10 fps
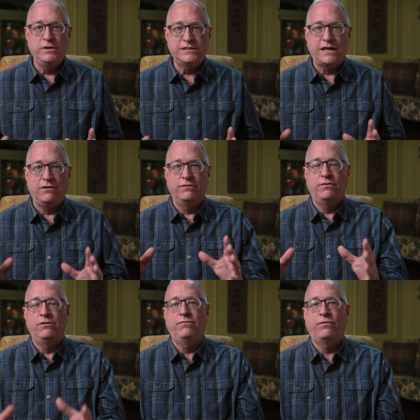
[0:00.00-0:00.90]
we sat on the
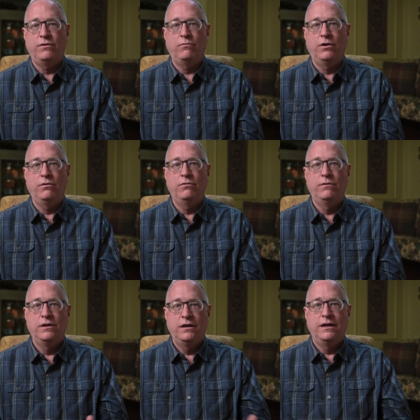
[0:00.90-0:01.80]
very front row,
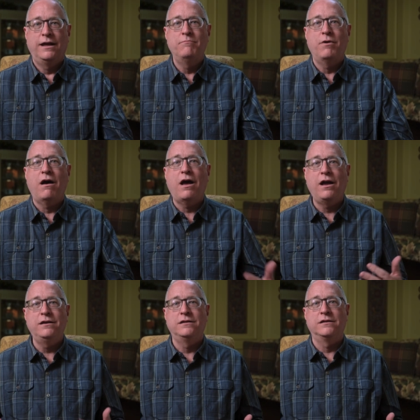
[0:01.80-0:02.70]
and
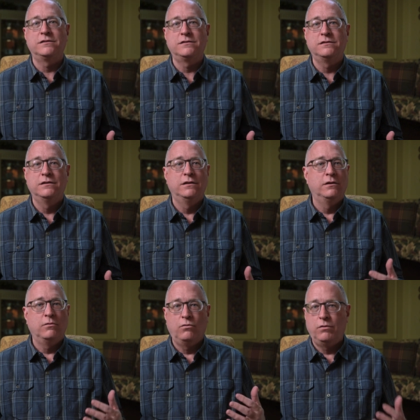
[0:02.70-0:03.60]
behind us
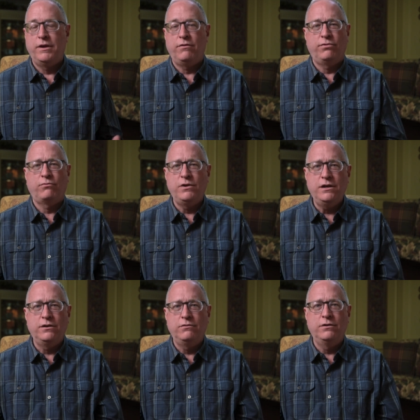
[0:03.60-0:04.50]
were about
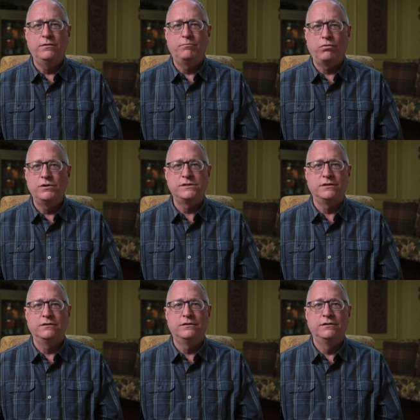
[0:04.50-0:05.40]
300
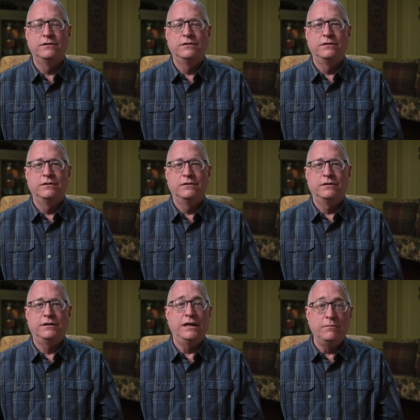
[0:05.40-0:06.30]
prison
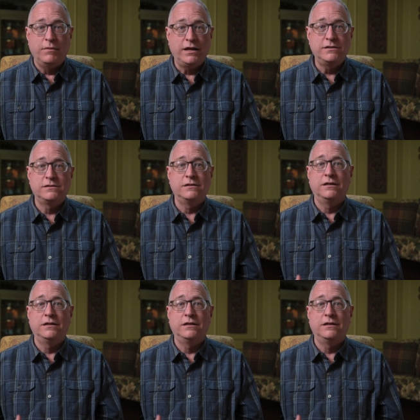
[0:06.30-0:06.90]
inmates